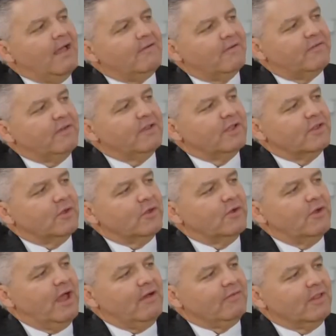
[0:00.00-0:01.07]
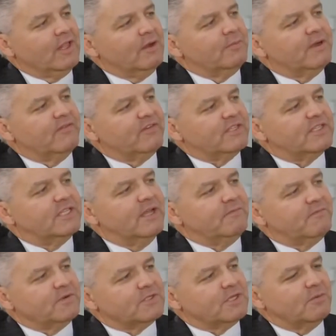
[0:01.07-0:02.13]
I have a feeling, though, you have a little bit of a
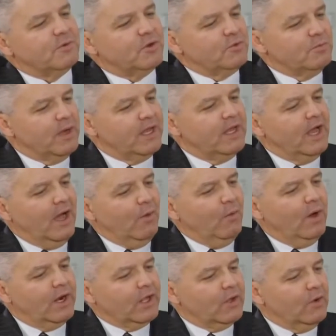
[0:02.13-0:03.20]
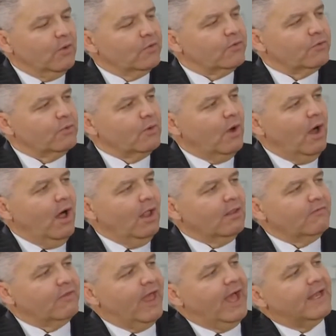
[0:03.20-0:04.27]
tip for somebody who might not want to go through
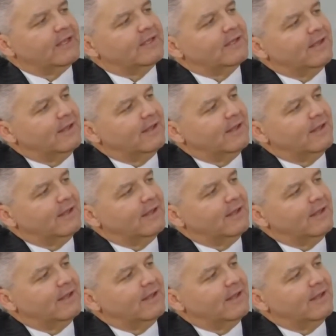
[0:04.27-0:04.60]
all of that.